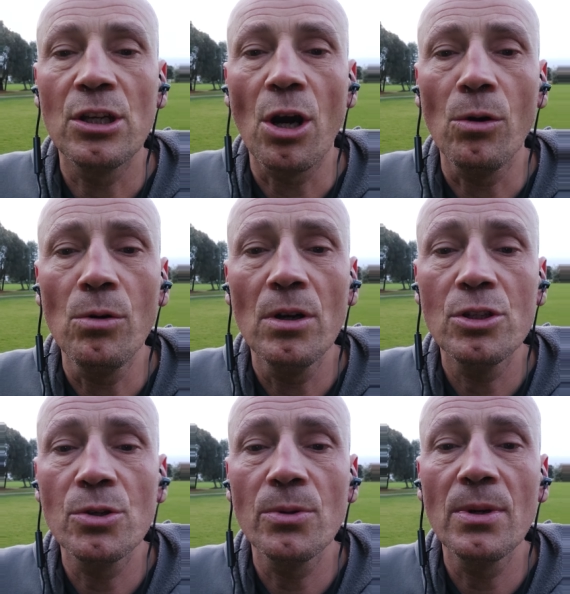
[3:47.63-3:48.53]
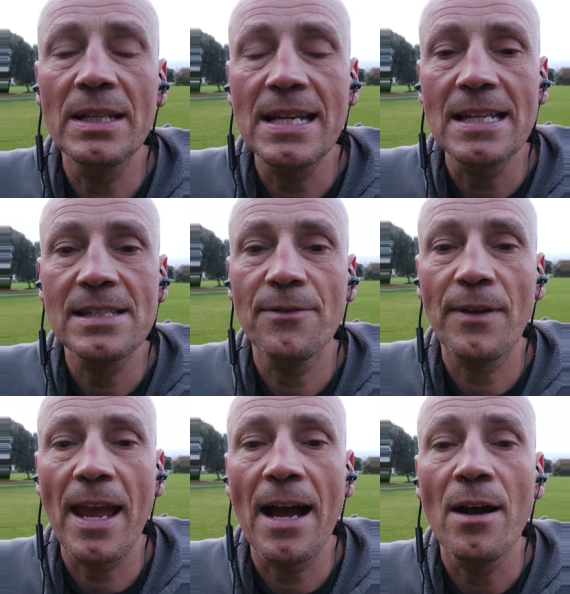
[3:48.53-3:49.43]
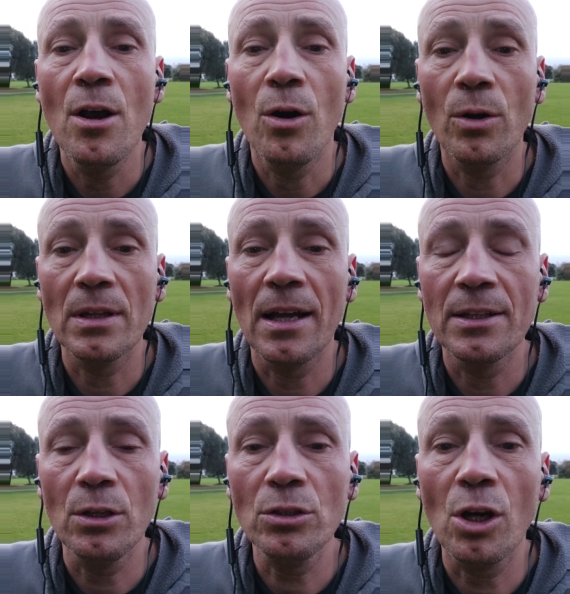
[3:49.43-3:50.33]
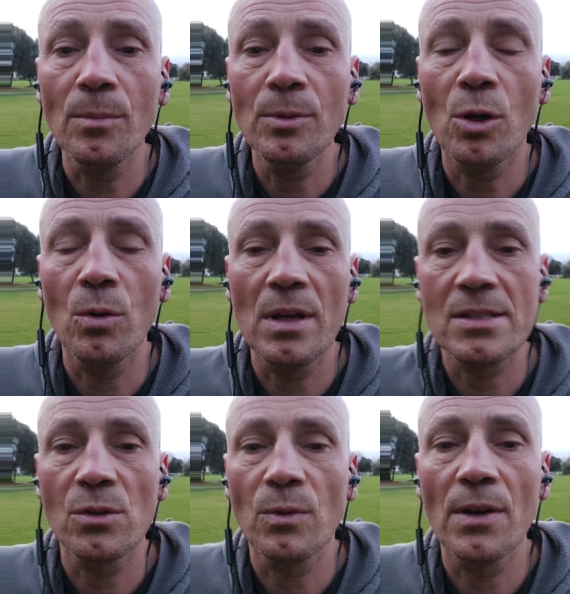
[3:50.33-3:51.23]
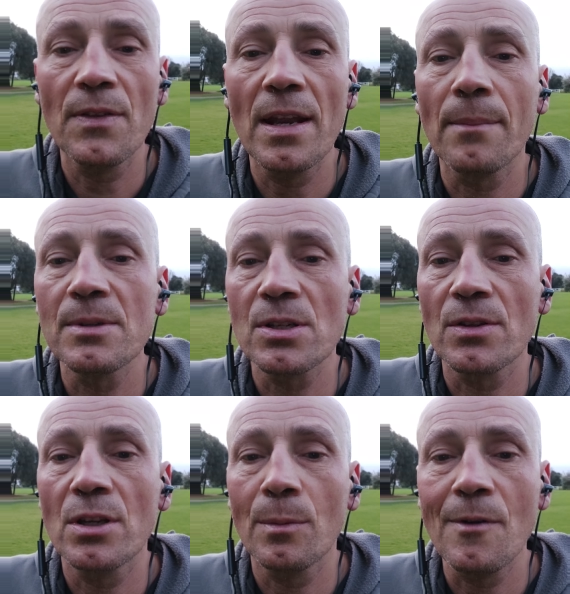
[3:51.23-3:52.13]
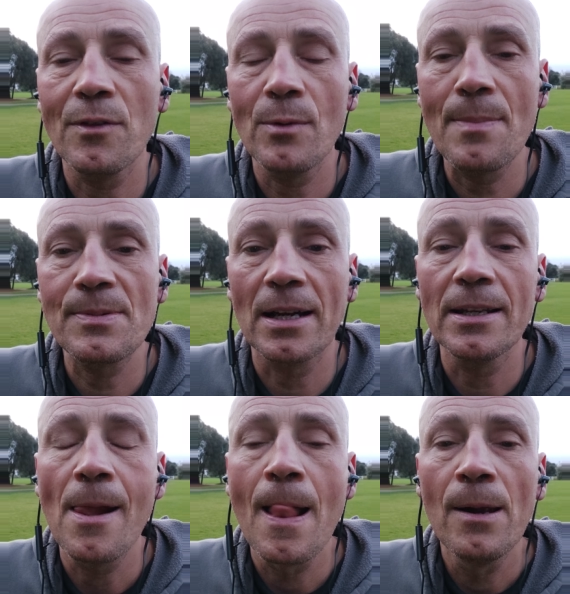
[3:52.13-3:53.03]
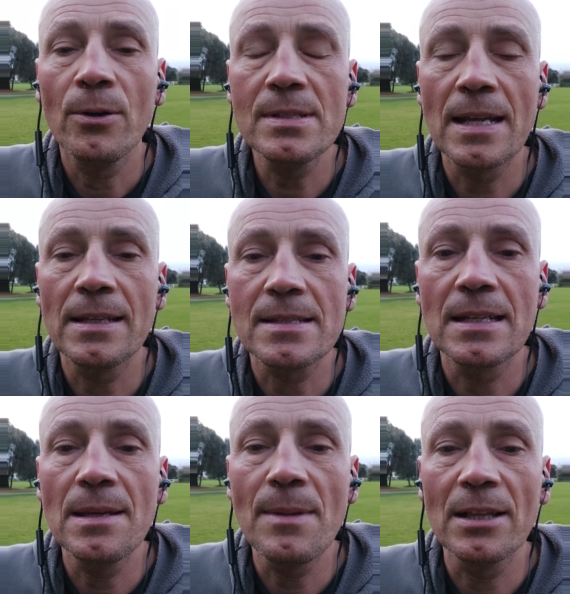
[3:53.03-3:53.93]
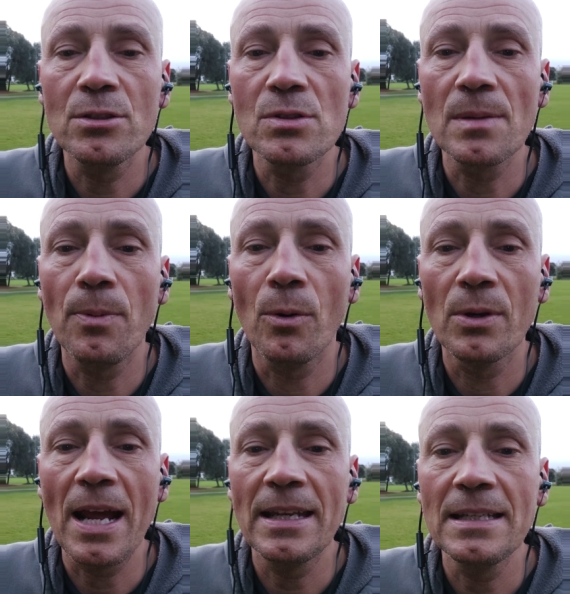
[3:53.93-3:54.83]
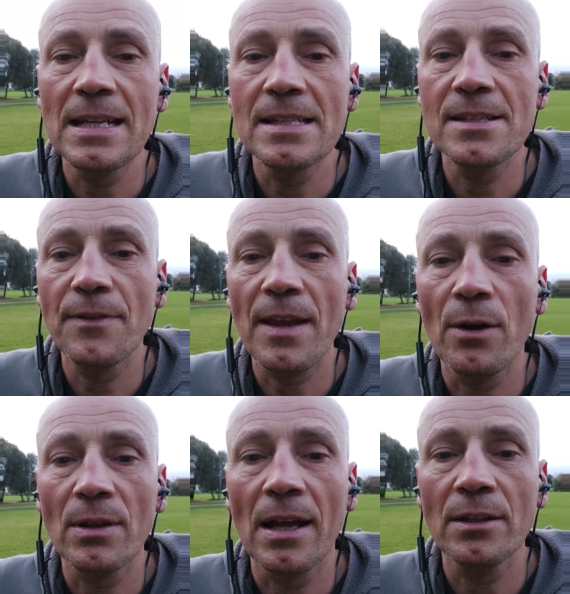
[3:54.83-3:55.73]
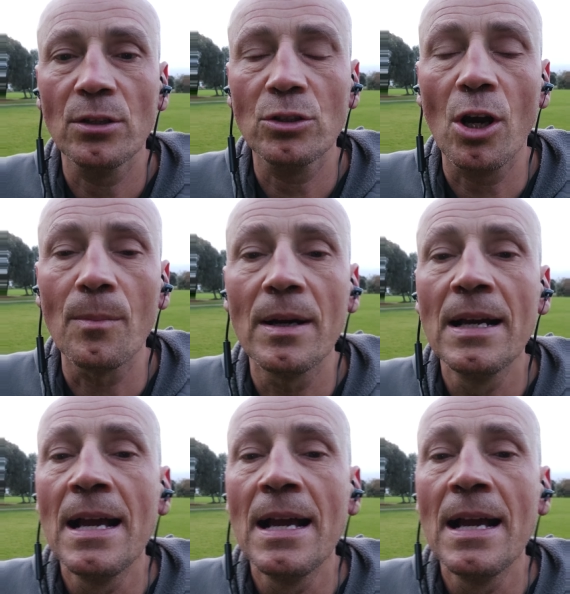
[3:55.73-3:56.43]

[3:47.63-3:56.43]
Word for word: go to intensivecarehotline.com, call us on one of the numbers on the top of the website, or send us an email to support@intensivecarehotline.com.